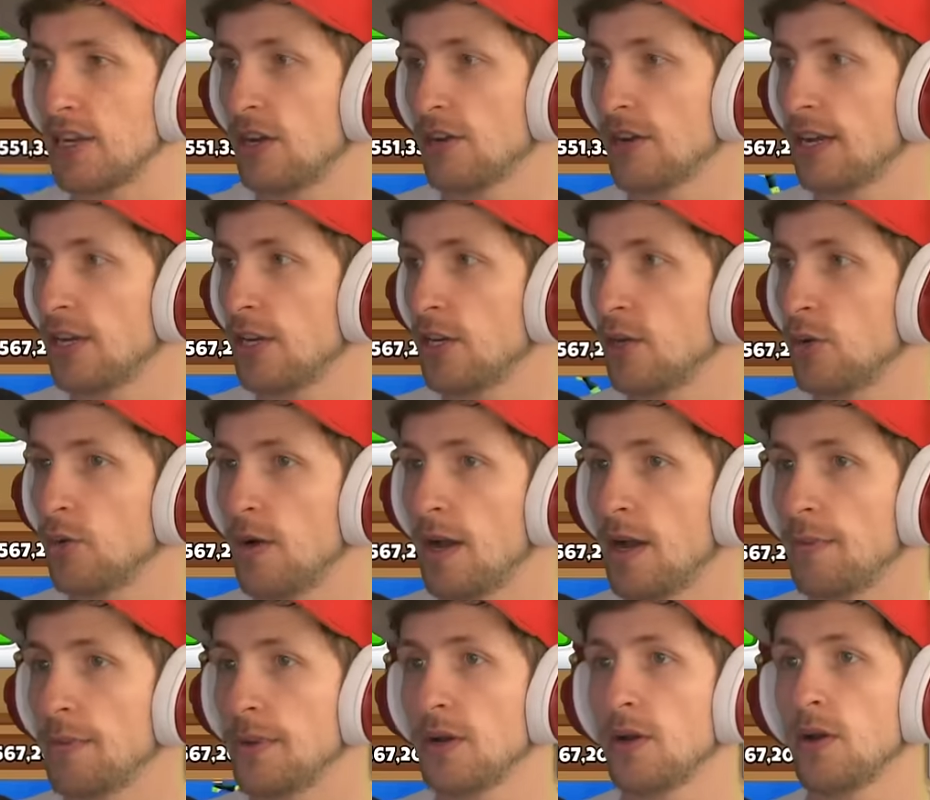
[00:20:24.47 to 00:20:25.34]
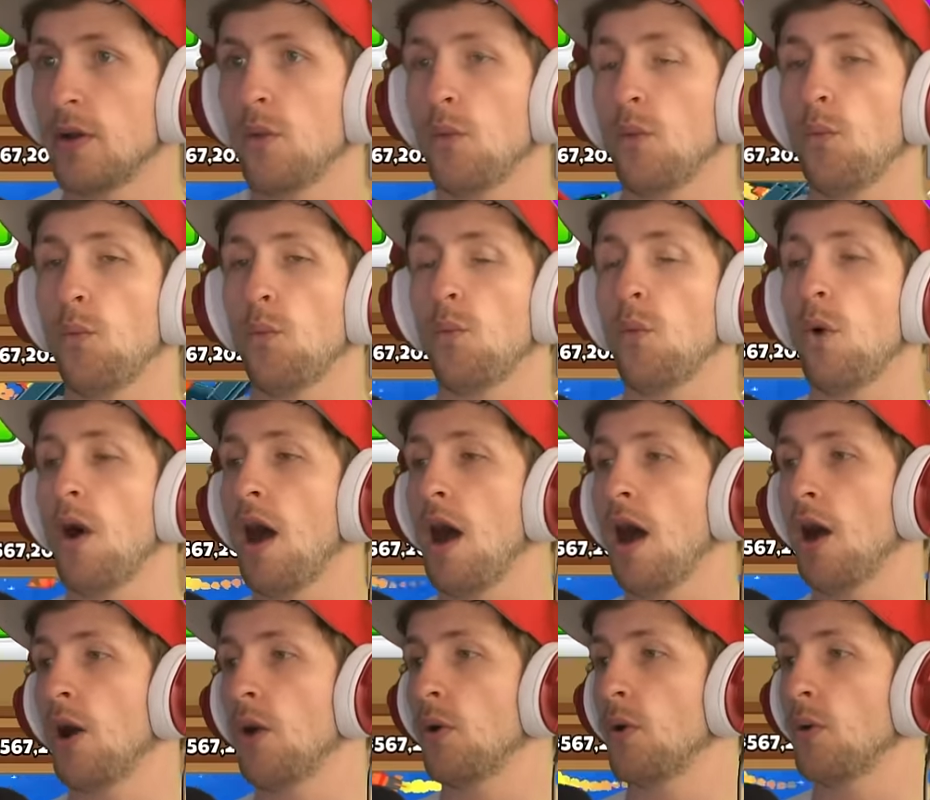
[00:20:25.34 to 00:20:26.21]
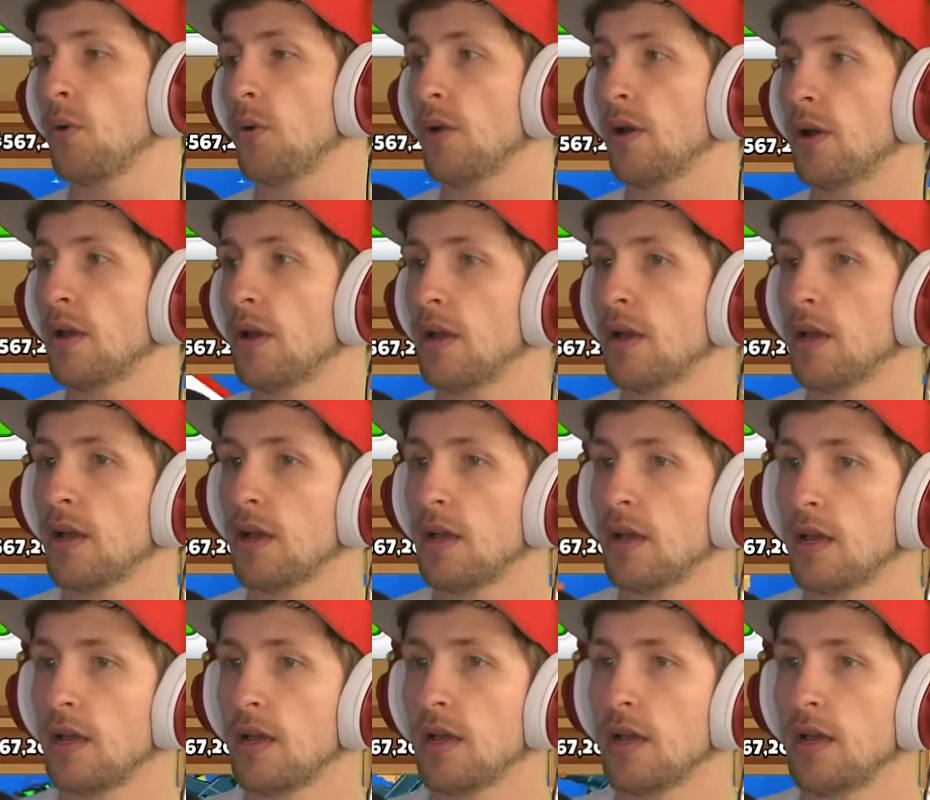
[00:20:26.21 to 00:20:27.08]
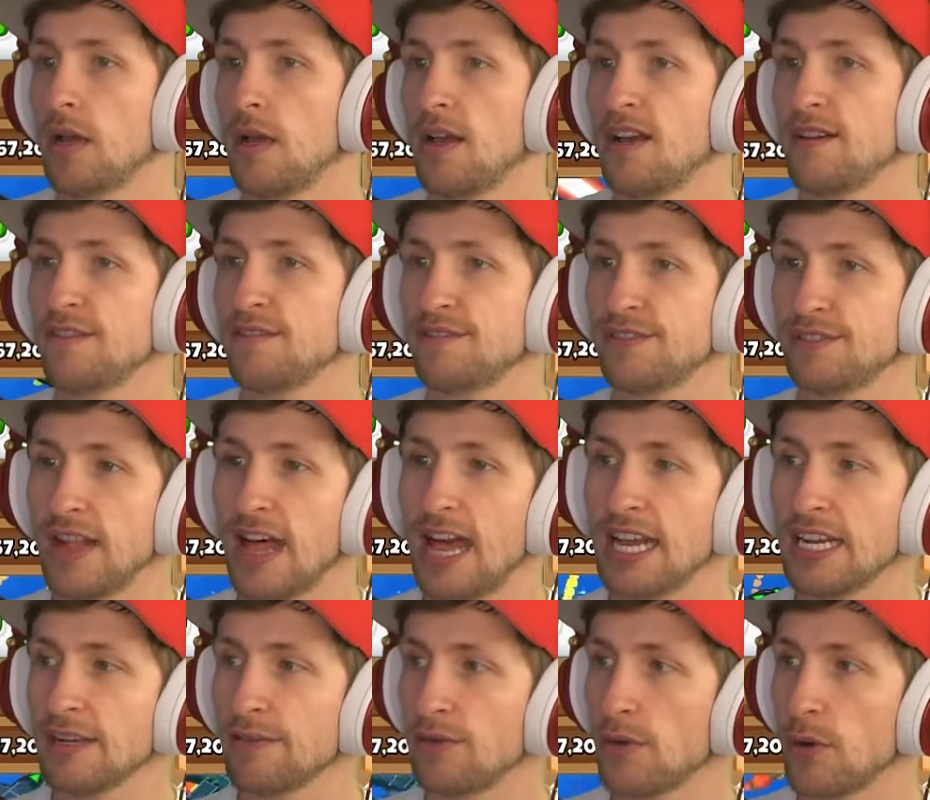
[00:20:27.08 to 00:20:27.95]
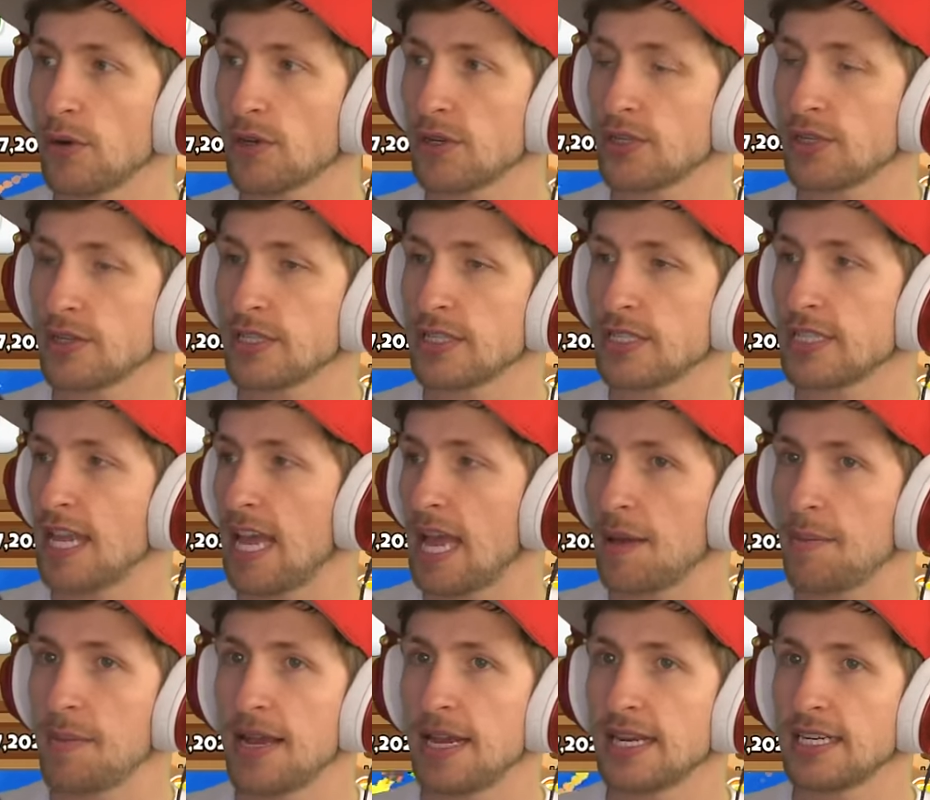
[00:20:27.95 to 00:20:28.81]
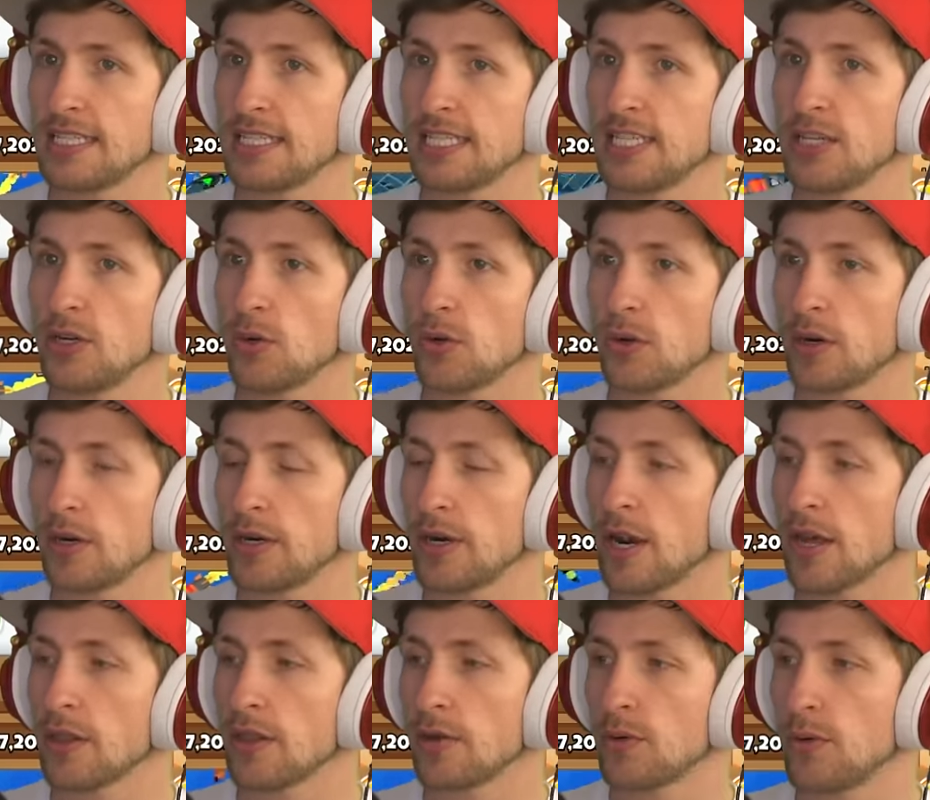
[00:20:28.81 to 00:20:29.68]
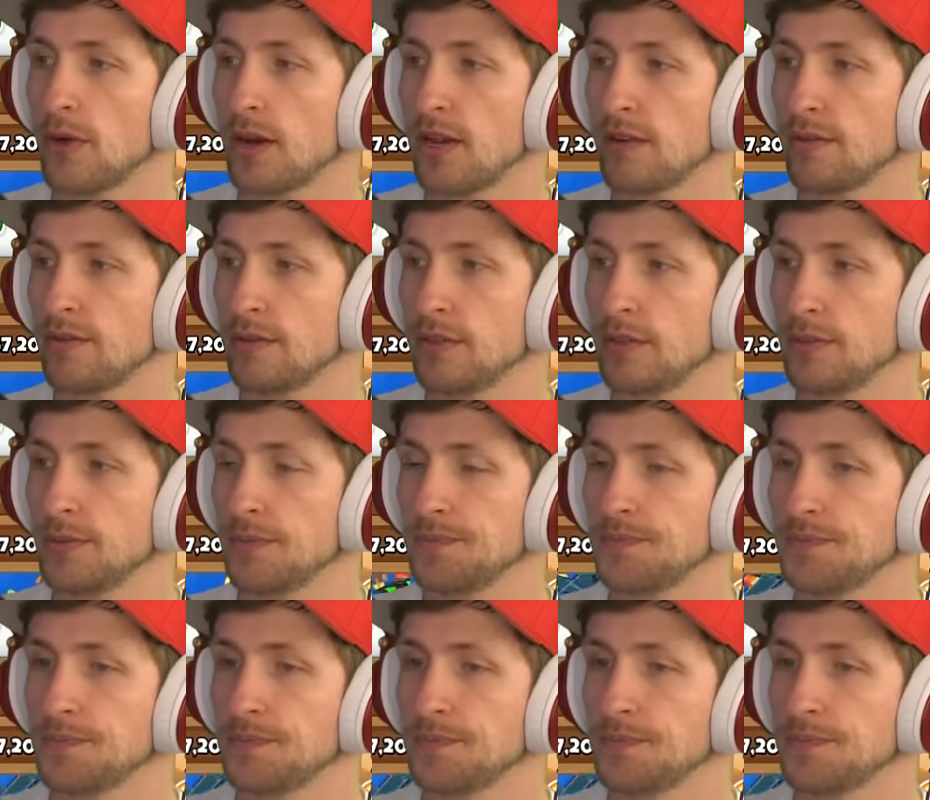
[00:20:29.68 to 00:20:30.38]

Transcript: Okay, new weapon. Whoa. Flying Fortress, MAD, or another Ray of Doom.